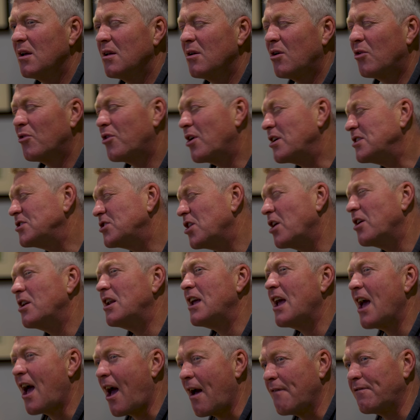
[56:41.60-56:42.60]
or they
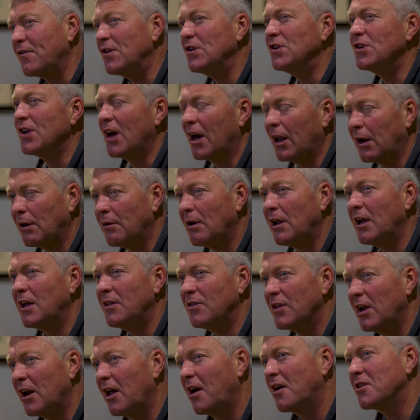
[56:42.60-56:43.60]
certainly haven't done
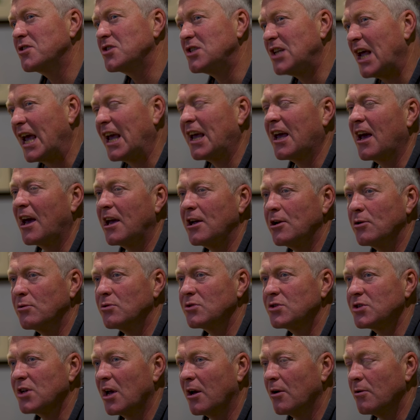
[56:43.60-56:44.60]
in the last decade
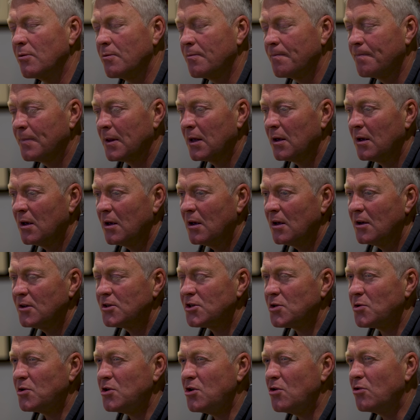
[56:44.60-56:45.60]
or so.
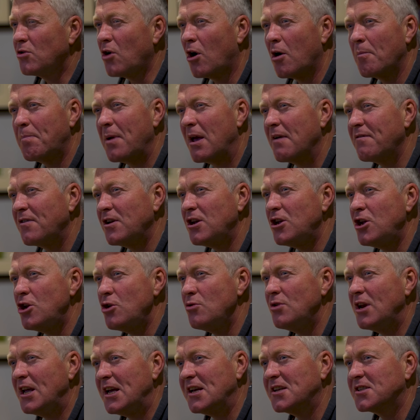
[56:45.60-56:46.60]
So you've got a bit of a
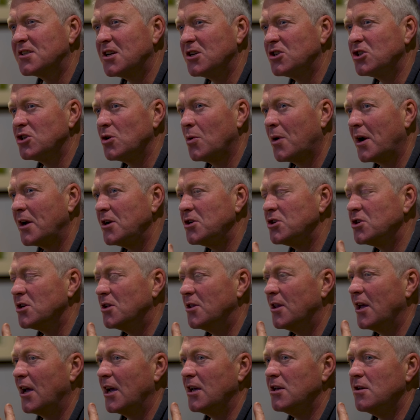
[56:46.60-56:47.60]
unique
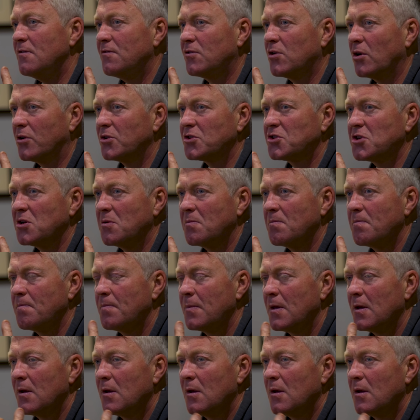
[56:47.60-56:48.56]
situation there. You've got some